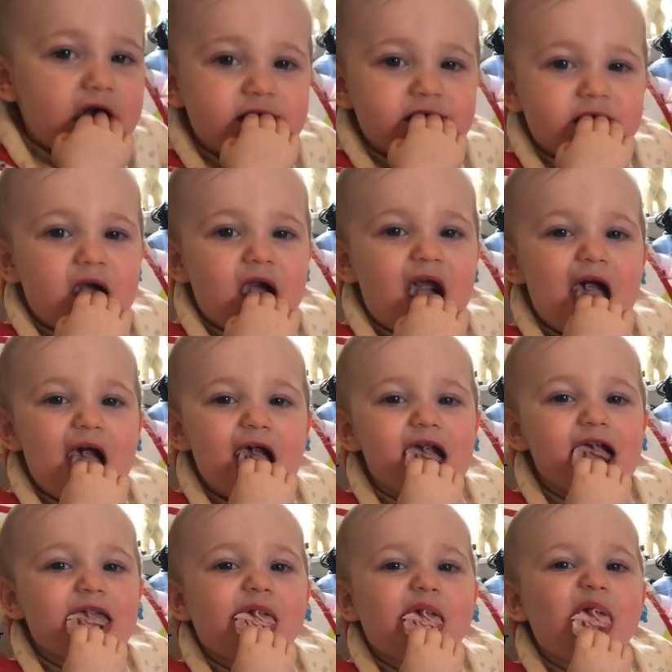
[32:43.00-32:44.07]
You
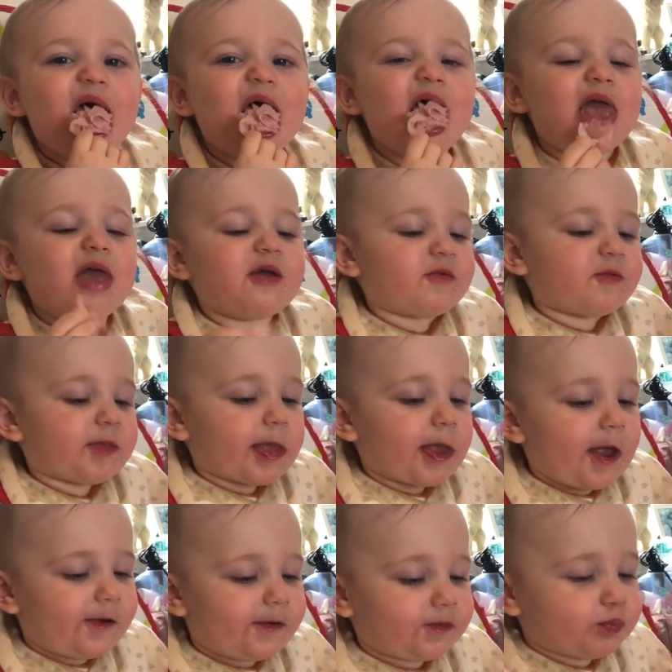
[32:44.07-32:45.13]
shoveled that in. That's a
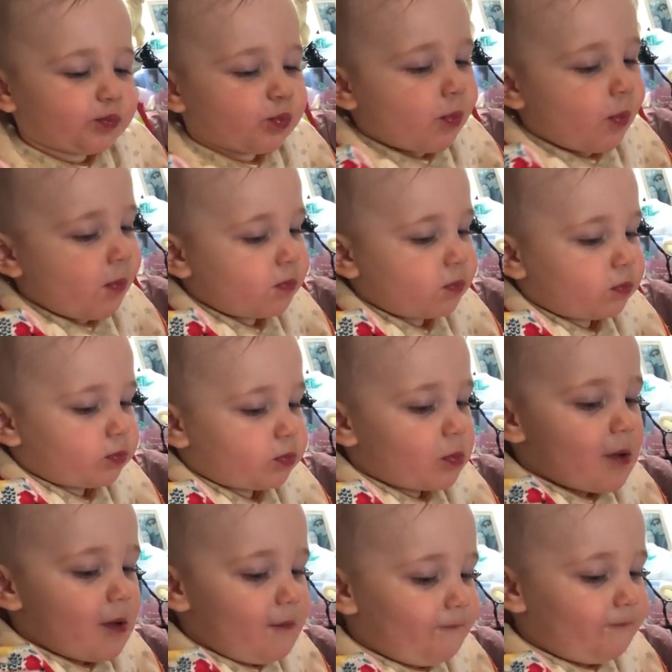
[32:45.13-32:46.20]
bit too much, wasn't
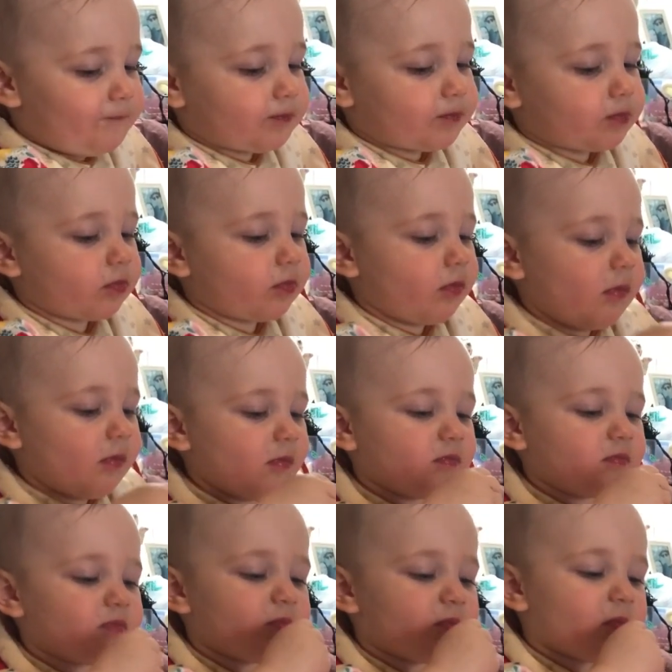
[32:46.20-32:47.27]
it?
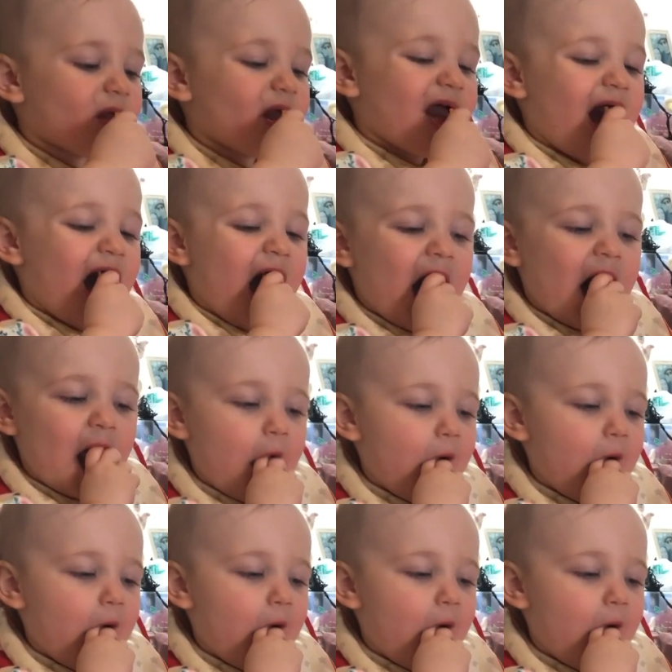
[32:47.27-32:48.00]
Hey?